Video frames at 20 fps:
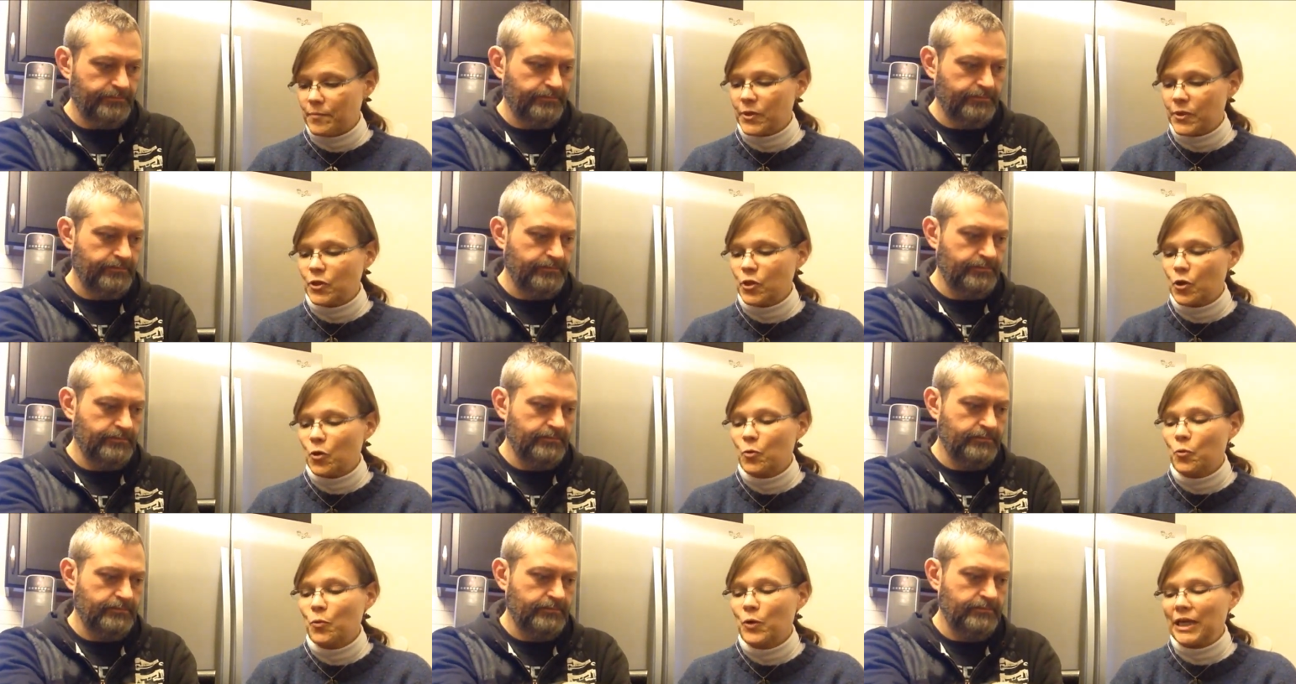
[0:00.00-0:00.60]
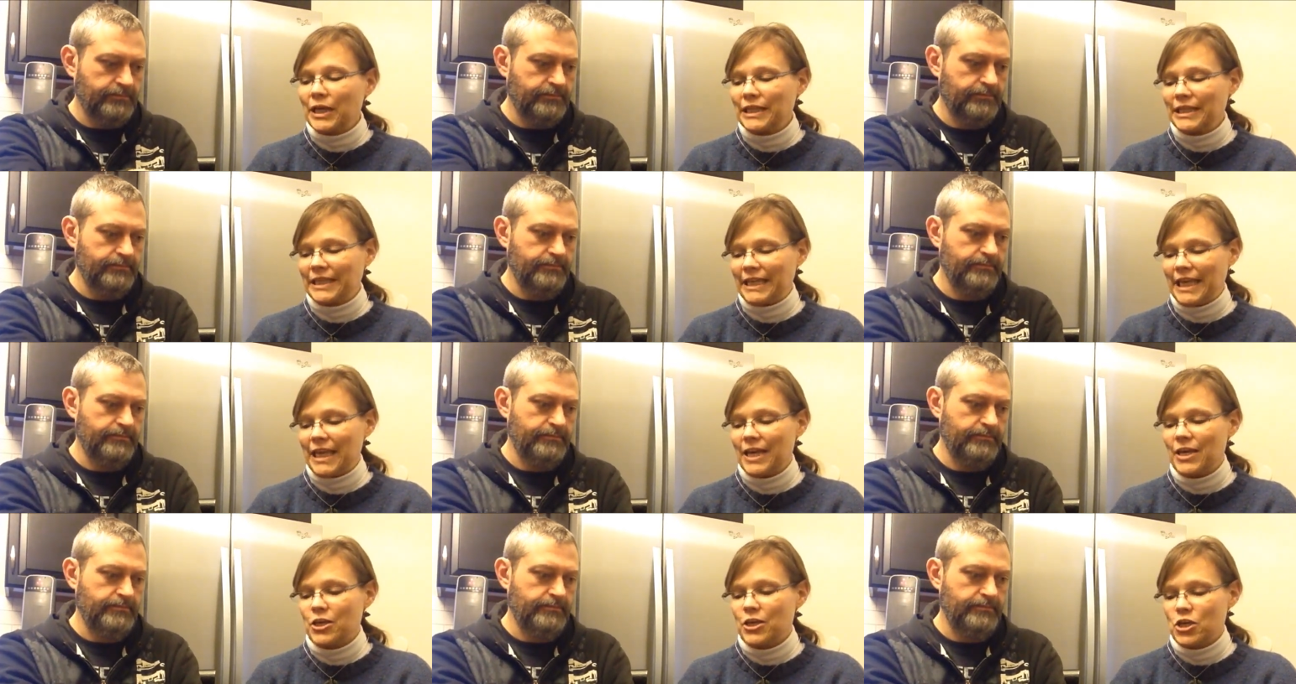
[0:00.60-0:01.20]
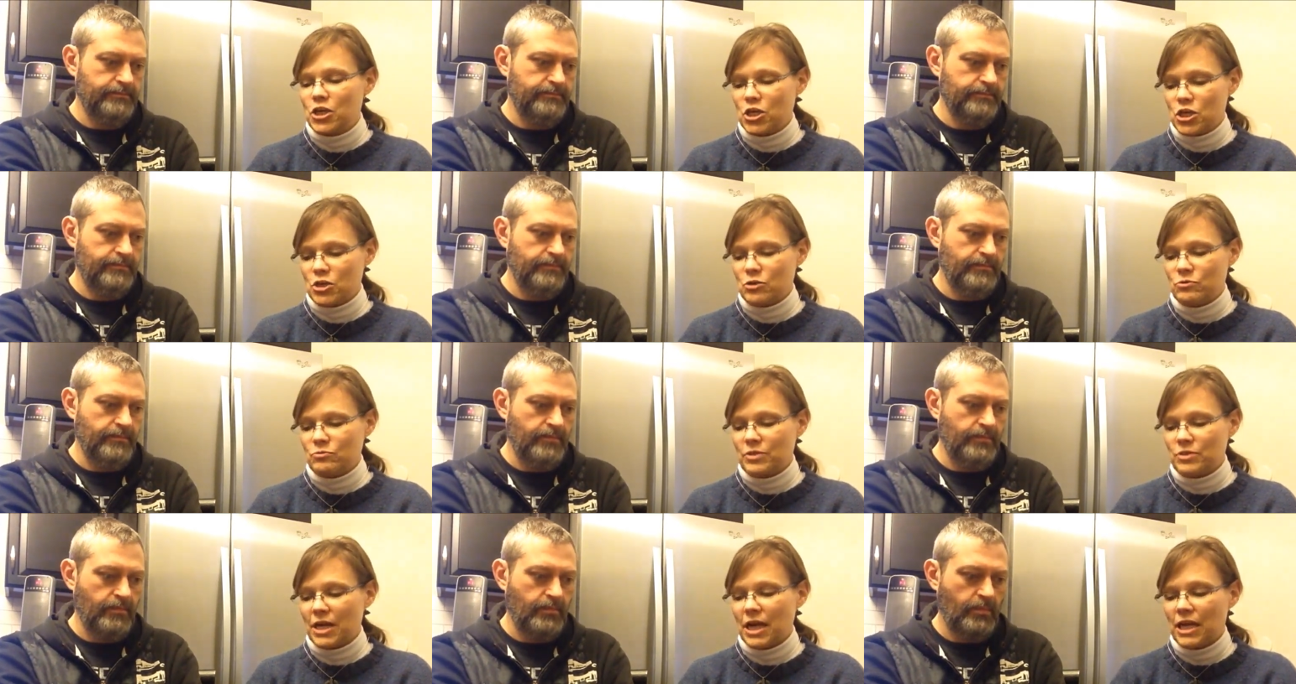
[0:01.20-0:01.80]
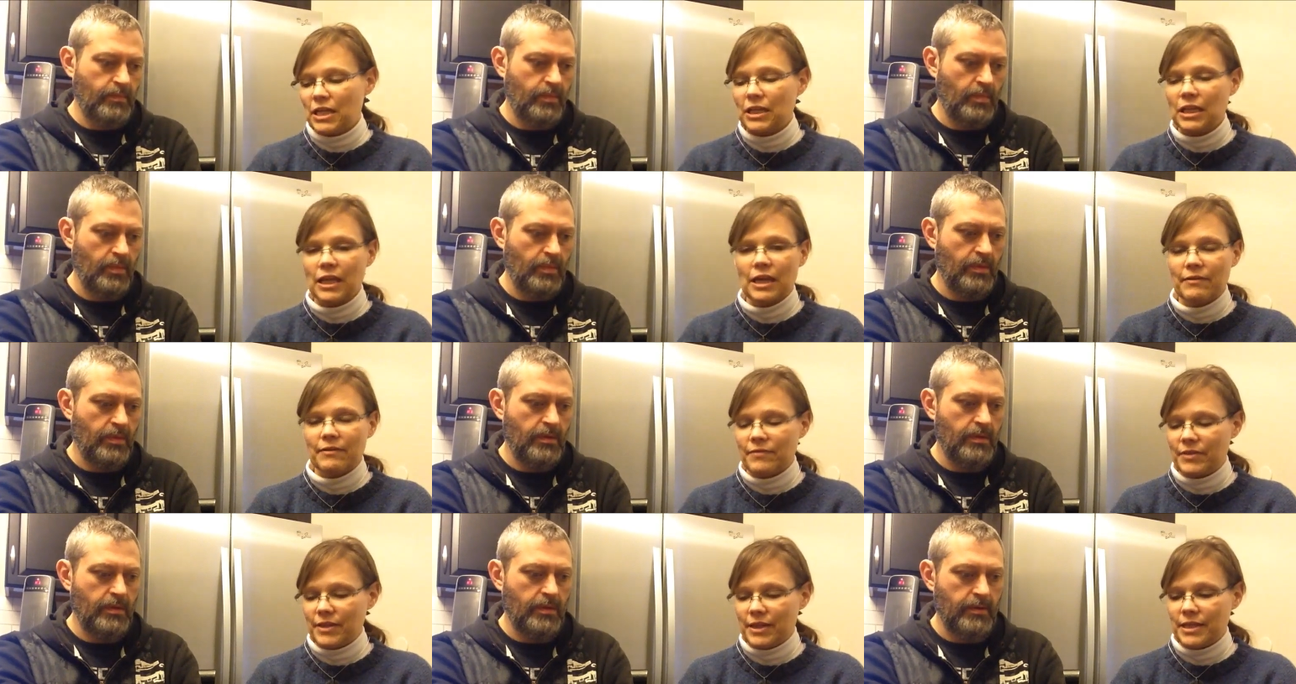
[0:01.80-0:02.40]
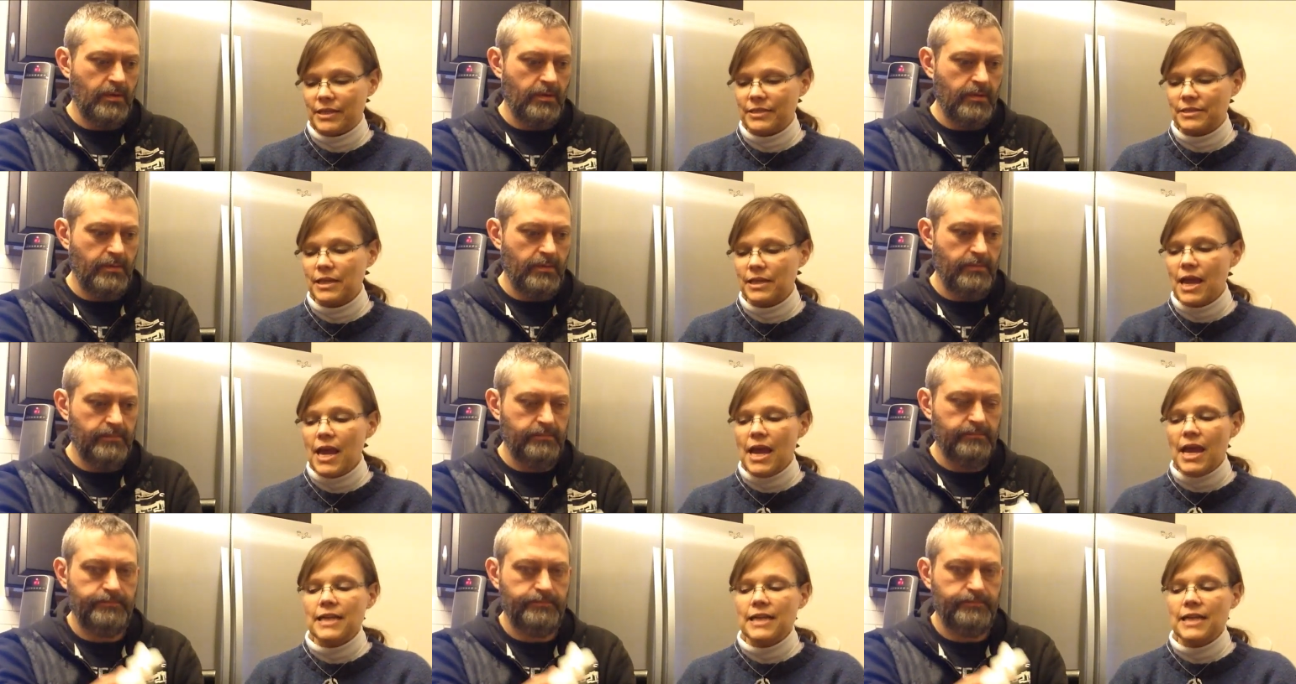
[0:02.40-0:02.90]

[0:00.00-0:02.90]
Speaker 1: But they're really cute. I love these.